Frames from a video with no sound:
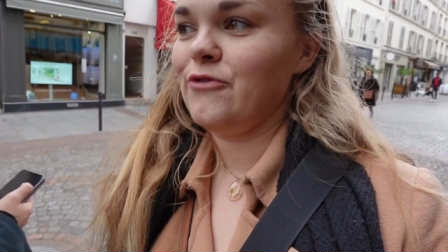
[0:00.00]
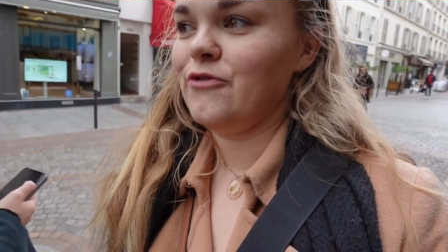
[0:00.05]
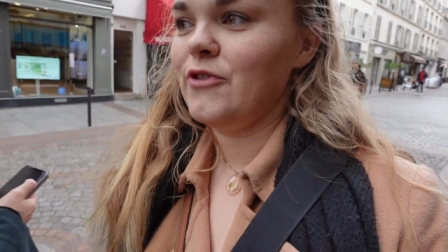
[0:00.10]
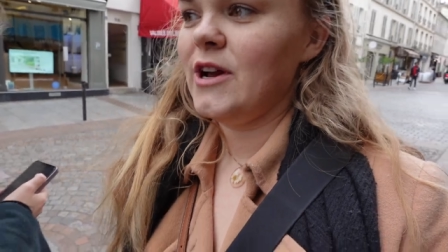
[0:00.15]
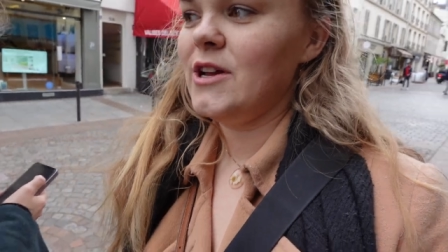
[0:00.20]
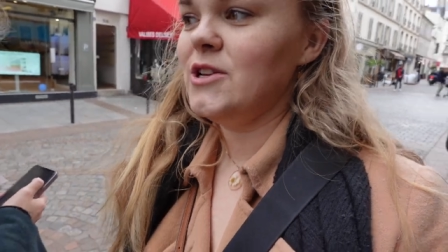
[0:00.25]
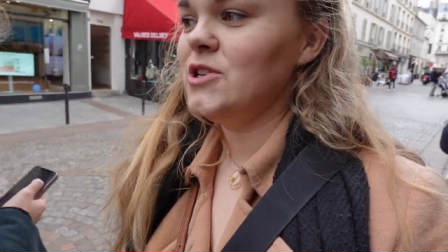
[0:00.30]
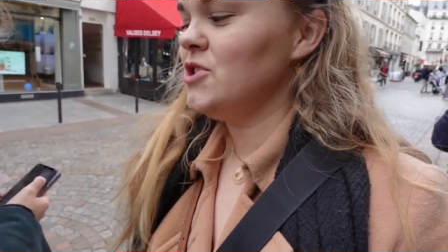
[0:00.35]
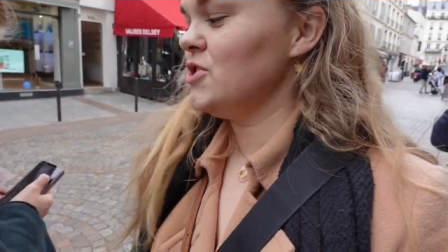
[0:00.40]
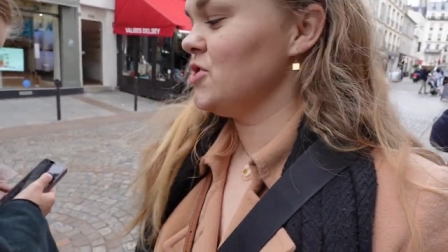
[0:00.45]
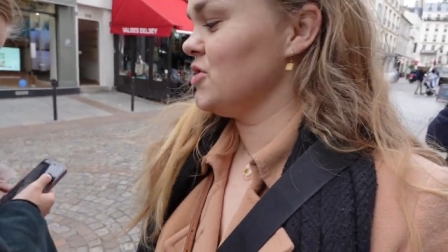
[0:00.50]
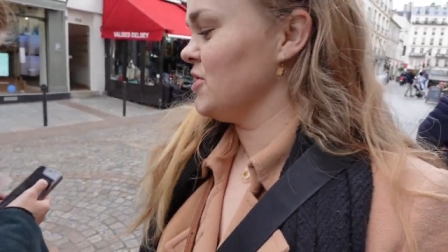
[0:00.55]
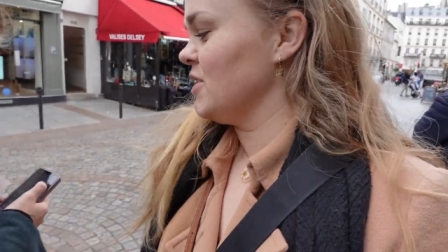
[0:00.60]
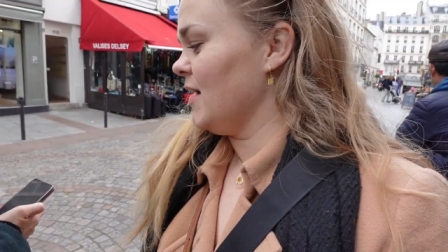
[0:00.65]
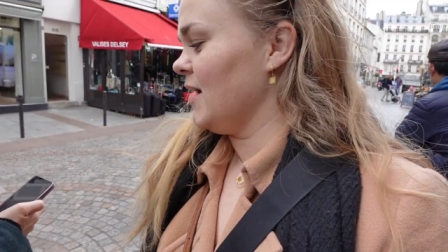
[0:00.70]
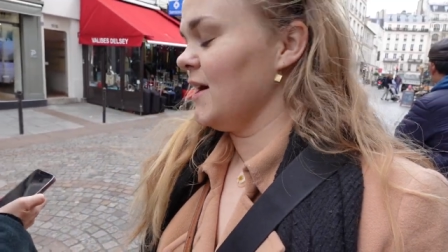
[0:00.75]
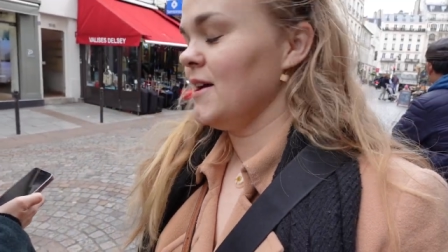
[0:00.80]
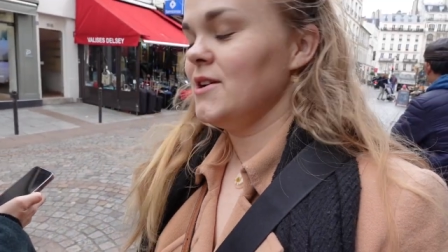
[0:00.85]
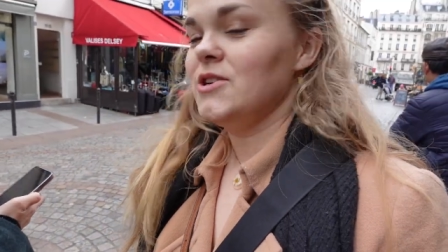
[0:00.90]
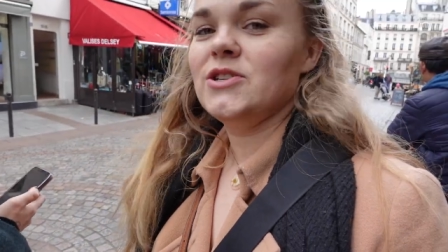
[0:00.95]
French,
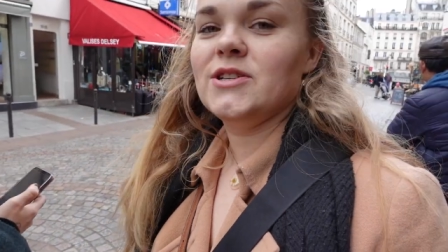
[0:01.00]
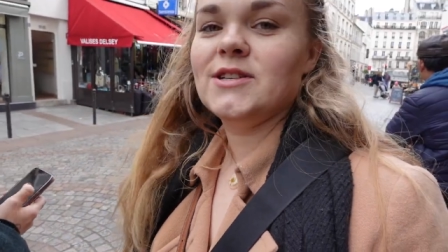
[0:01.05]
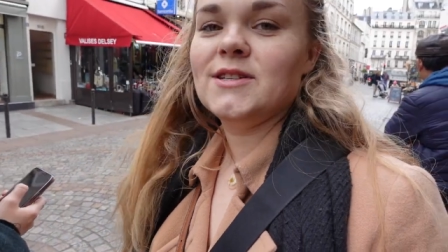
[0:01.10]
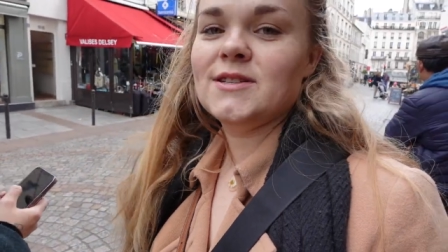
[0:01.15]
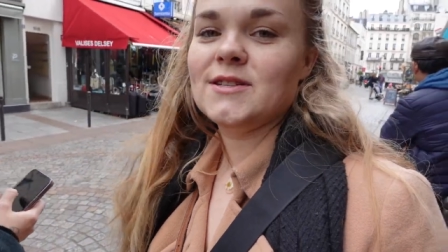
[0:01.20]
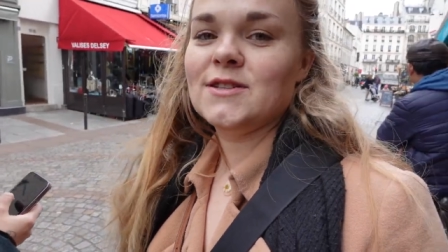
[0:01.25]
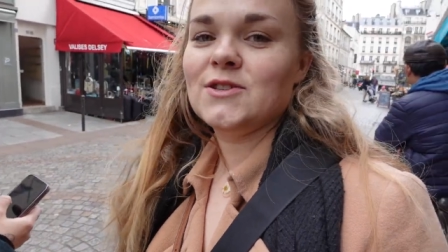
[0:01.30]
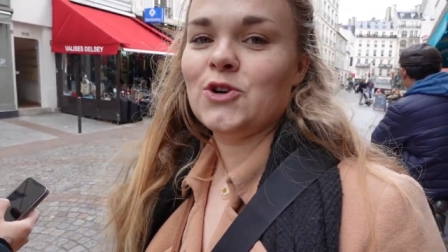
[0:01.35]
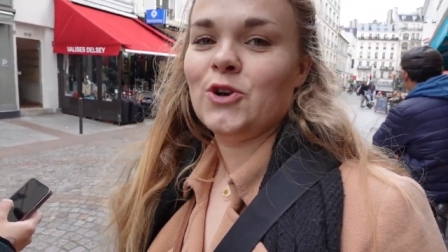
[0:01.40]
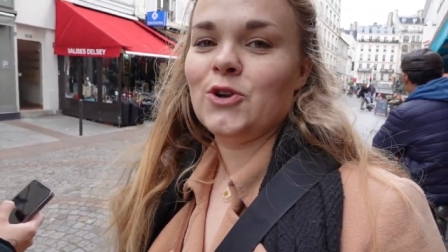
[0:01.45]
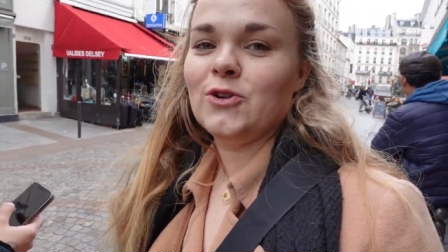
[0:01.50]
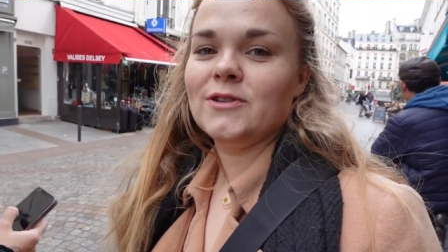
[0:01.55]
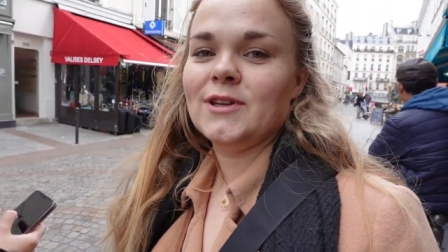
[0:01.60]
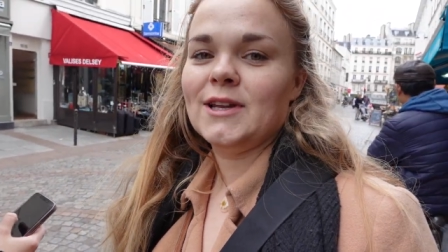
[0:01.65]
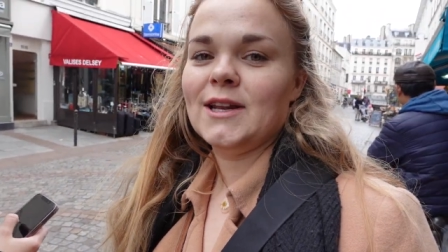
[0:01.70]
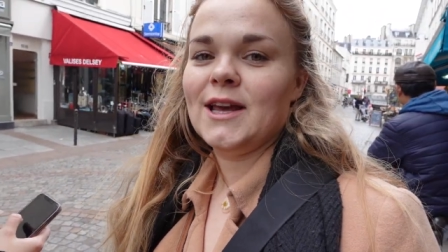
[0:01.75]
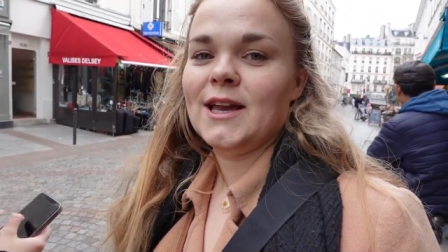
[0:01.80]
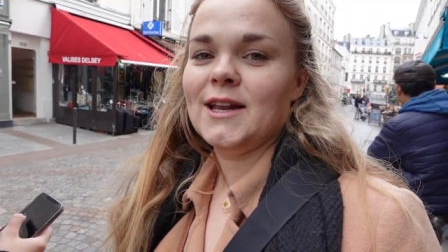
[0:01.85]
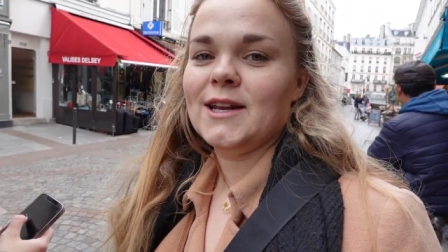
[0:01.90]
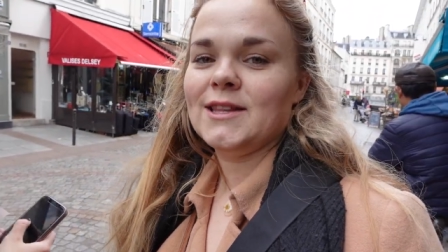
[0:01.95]
and she's told the
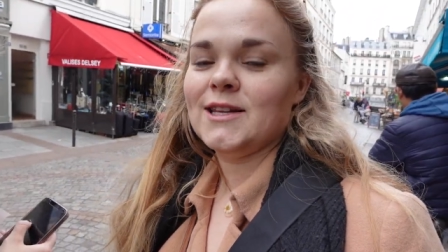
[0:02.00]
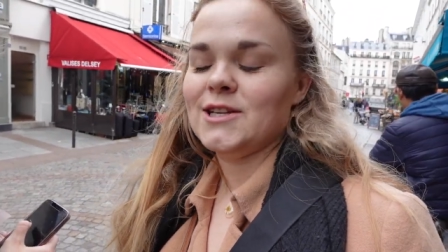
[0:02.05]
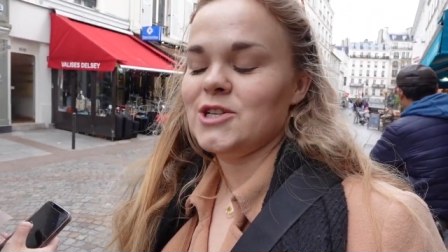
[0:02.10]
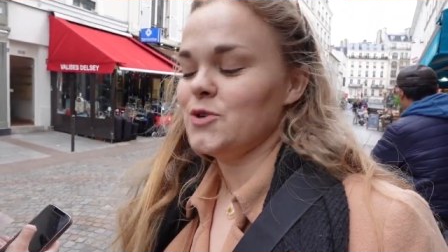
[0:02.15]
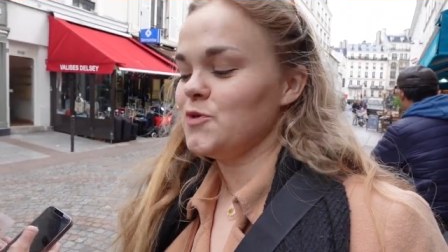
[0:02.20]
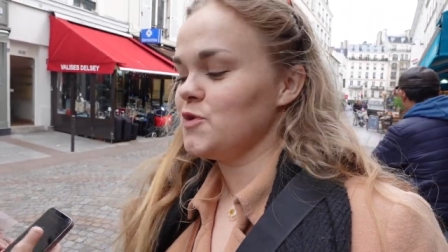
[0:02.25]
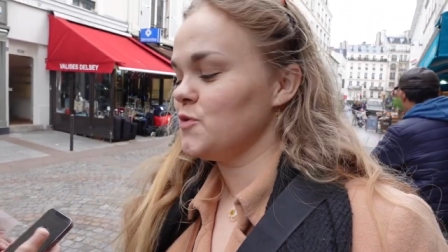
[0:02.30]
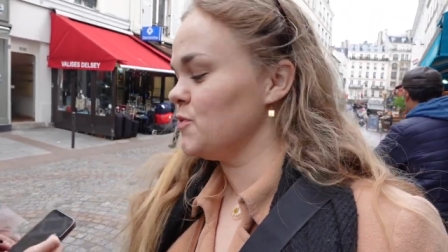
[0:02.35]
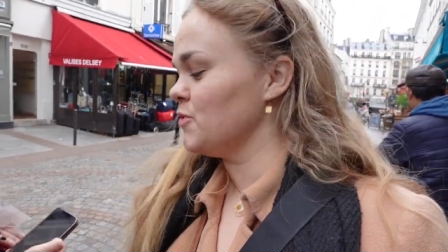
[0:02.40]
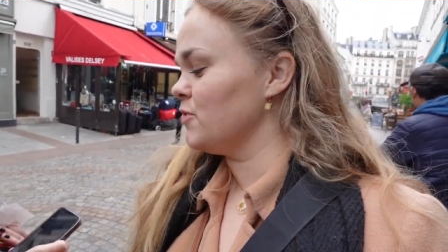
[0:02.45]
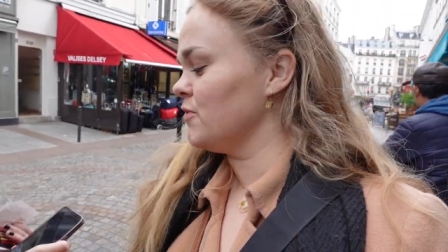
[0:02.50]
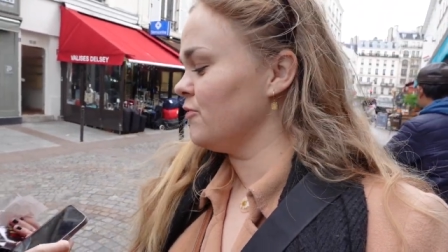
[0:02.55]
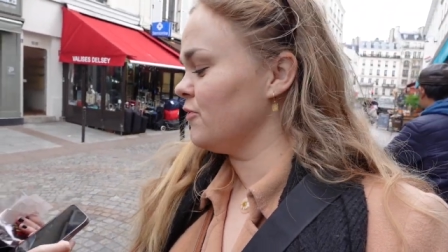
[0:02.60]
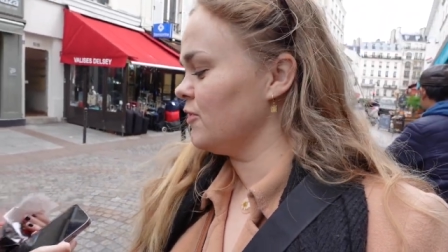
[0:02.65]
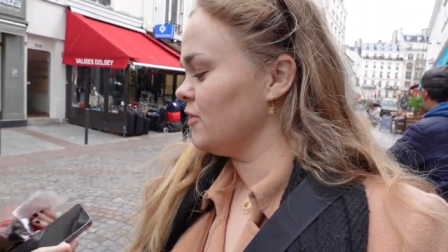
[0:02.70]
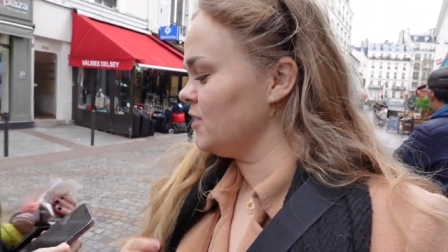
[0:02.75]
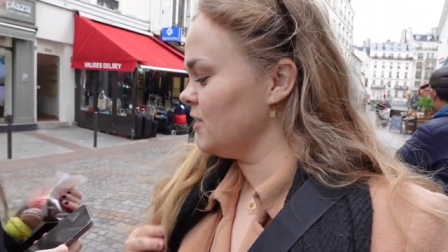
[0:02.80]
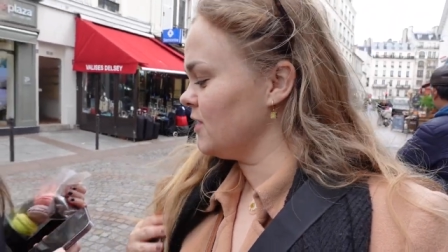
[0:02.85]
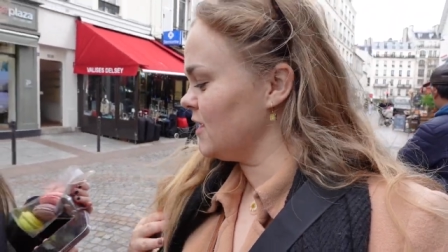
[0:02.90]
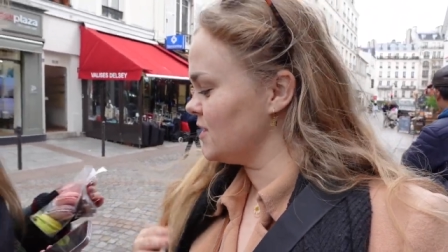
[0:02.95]
lady that she was
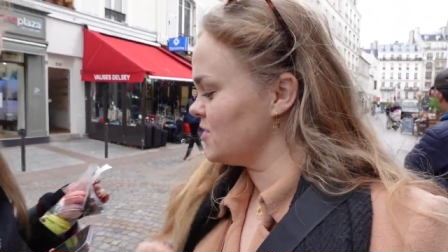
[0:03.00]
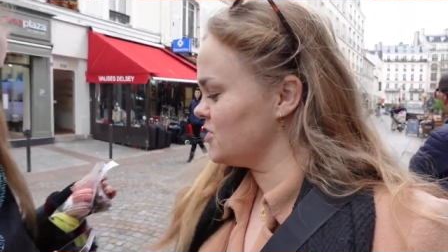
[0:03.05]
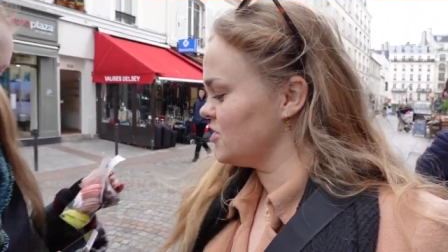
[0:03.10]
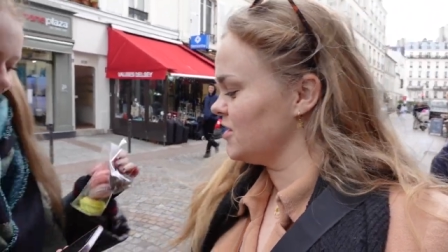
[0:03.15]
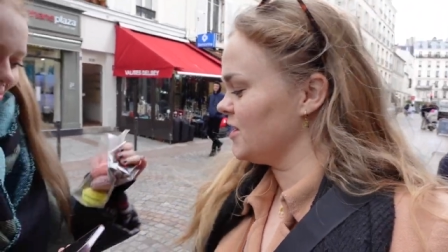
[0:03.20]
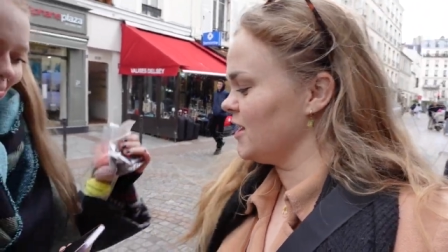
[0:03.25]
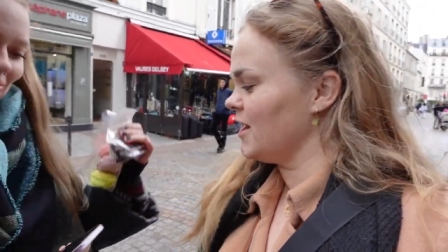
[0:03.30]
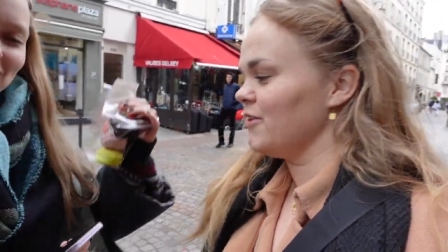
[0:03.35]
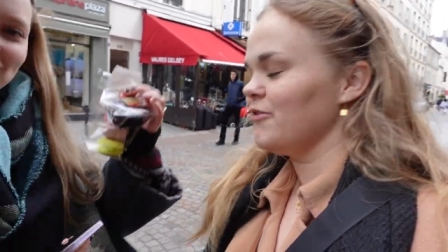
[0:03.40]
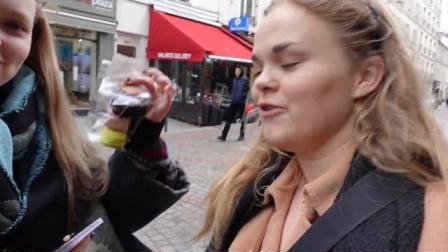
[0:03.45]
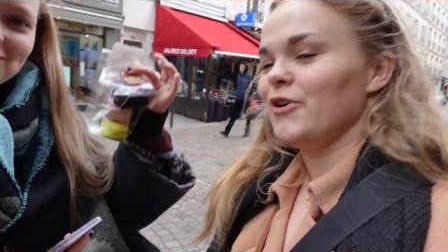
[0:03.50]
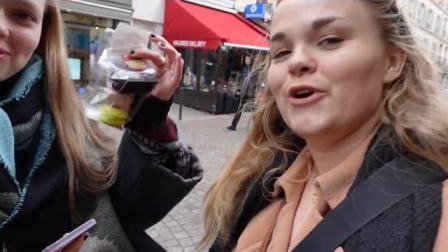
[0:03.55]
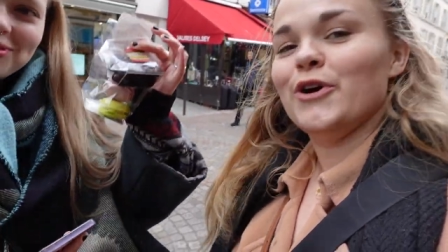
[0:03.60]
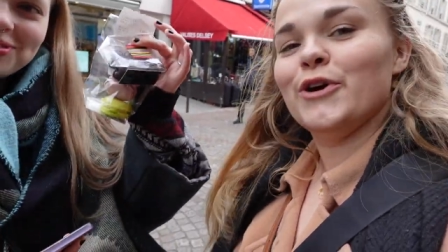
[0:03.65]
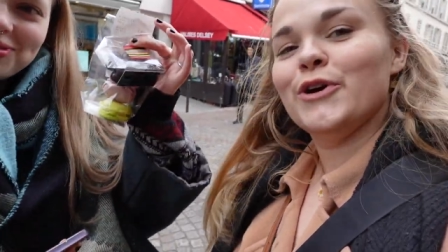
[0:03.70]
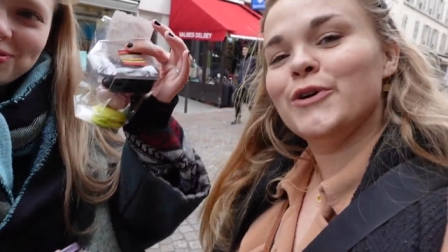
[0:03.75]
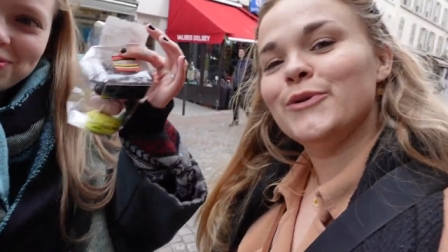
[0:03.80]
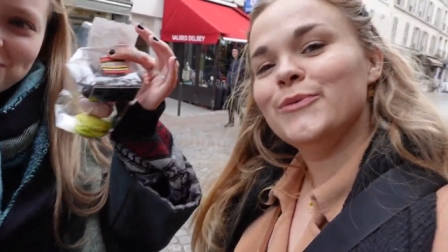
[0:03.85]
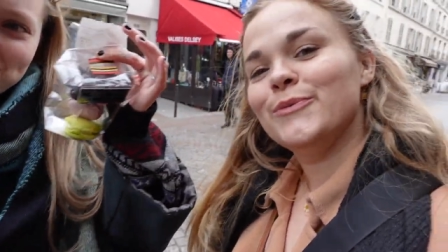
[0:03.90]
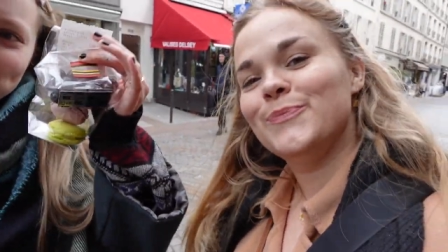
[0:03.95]
beautiful and she gave
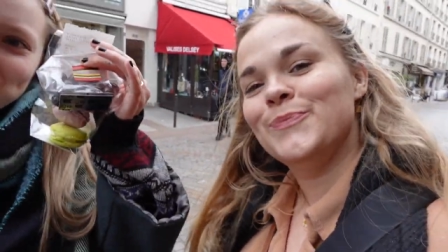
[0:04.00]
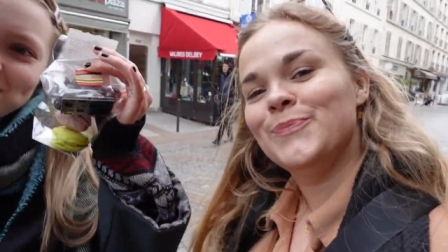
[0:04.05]
her